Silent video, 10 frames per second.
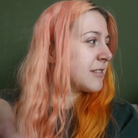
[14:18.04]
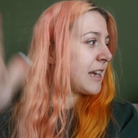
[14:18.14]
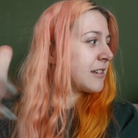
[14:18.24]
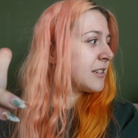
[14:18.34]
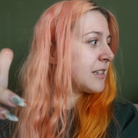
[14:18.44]

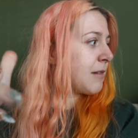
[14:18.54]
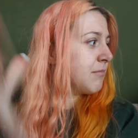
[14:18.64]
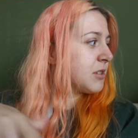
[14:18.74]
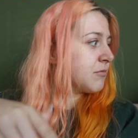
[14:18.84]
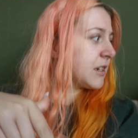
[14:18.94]
second
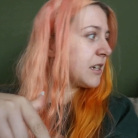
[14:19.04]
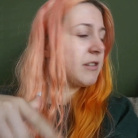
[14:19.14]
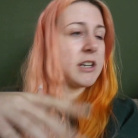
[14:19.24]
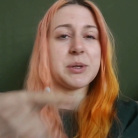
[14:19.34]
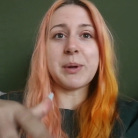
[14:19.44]
attempt, really,
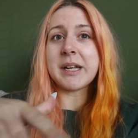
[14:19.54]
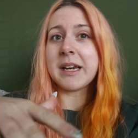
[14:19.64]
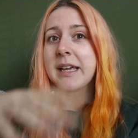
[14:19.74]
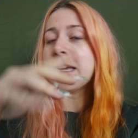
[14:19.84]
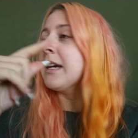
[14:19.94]
mm-hmm. really
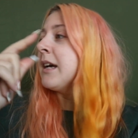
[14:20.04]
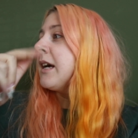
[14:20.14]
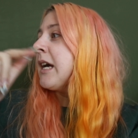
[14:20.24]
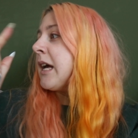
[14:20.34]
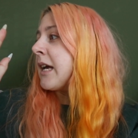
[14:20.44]
quickly.
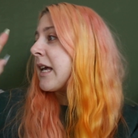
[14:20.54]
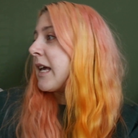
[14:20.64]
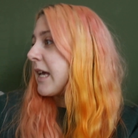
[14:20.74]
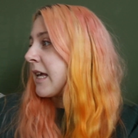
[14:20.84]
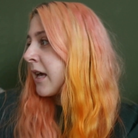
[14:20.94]

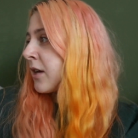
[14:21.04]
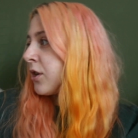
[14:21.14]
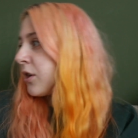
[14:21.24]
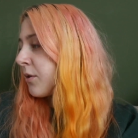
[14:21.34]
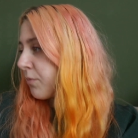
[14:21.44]
He
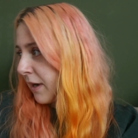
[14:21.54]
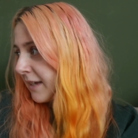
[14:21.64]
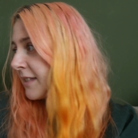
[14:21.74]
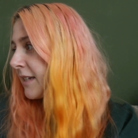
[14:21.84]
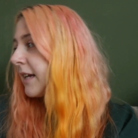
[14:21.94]

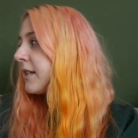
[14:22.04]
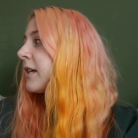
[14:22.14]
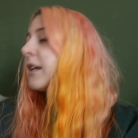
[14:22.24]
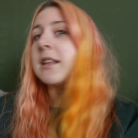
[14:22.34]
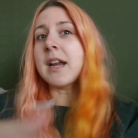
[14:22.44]
pressed
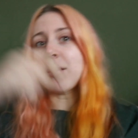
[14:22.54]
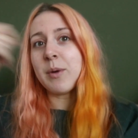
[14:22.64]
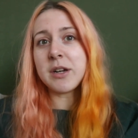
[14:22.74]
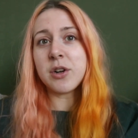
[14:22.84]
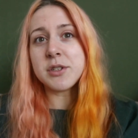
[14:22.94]
it, then I
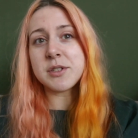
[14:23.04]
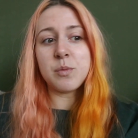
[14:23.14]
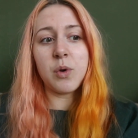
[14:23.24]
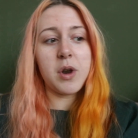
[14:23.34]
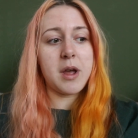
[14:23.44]
went and got
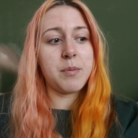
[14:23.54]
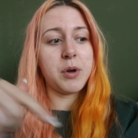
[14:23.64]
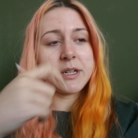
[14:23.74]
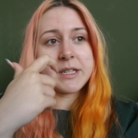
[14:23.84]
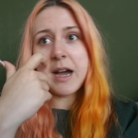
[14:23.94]
some water,
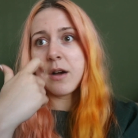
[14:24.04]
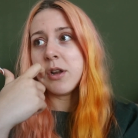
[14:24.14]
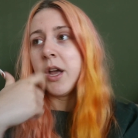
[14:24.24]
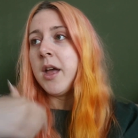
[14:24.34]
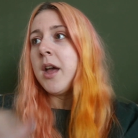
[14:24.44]
put it
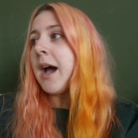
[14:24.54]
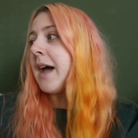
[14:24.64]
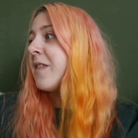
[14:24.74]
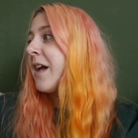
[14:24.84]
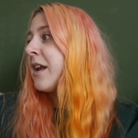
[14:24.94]
down,
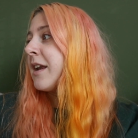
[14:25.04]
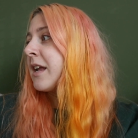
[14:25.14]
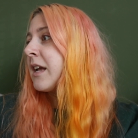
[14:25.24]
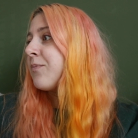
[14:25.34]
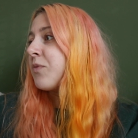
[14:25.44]
and
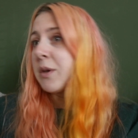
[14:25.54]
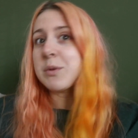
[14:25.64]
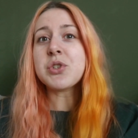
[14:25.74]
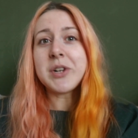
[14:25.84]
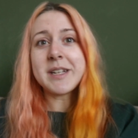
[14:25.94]
then he
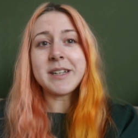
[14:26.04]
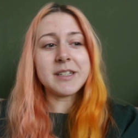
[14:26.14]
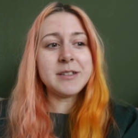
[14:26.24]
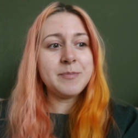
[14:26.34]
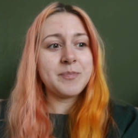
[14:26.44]
was
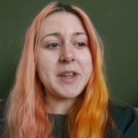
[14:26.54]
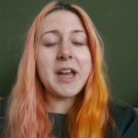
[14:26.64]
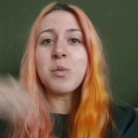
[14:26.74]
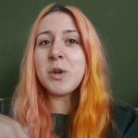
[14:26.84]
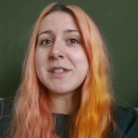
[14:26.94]
drinking.
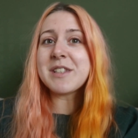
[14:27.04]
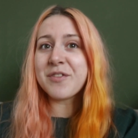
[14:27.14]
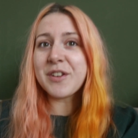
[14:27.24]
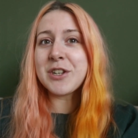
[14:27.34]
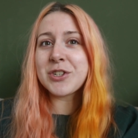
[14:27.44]
And once he
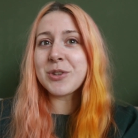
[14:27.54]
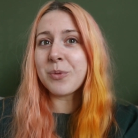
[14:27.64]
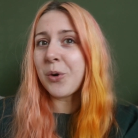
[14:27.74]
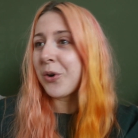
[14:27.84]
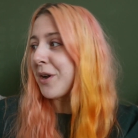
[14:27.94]
finished
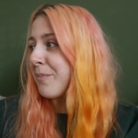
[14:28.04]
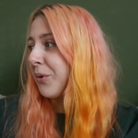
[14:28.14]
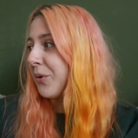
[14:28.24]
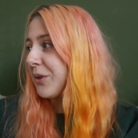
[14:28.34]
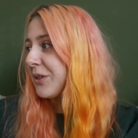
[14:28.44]
the water
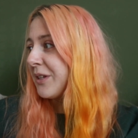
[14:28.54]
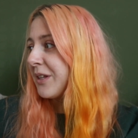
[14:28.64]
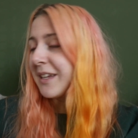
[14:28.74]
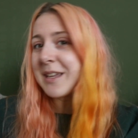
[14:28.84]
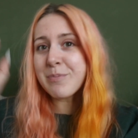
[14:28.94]
bowl,
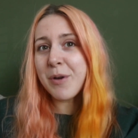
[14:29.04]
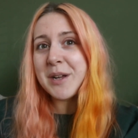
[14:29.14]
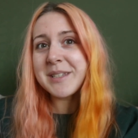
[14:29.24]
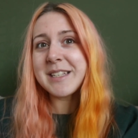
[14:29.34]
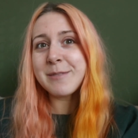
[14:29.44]
he
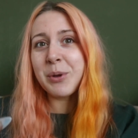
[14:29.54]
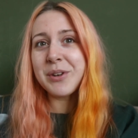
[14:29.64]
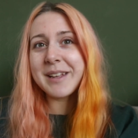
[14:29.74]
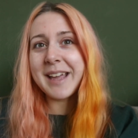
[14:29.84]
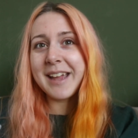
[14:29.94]
pressed his
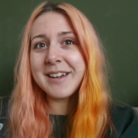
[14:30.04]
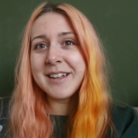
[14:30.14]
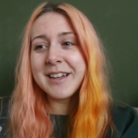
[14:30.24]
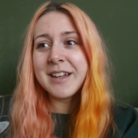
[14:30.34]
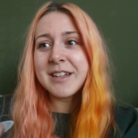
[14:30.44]
button again
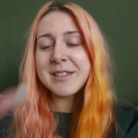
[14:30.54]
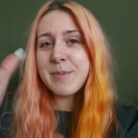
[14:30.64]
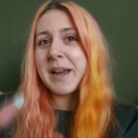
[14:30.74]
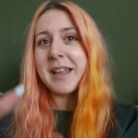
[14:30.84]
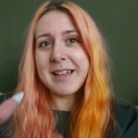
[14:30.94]
to
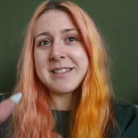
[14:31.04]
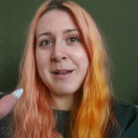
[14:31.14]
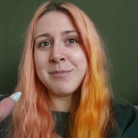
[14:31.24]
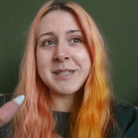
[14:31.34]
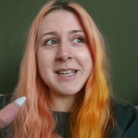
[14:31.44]
be like, it's
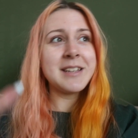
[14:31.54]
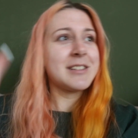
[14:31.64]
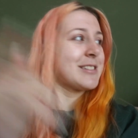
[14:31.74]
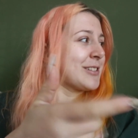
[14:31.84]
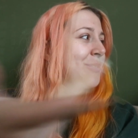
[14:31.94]
empty.
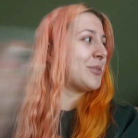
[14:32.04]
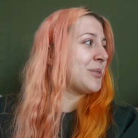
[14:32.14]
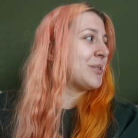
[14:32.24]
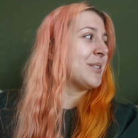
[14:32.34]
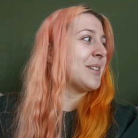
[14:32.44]

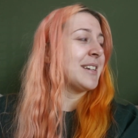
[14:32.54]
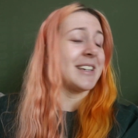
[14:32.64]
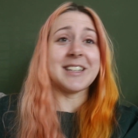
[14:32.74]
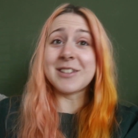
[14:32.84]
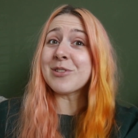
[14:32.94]
So
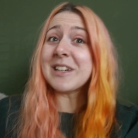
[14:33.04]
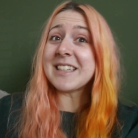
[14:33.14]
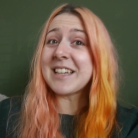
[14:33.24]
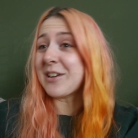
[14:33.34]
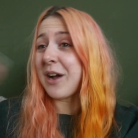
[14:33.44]
it's
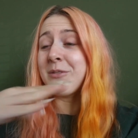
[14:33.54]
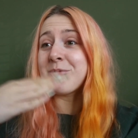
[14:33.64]
really,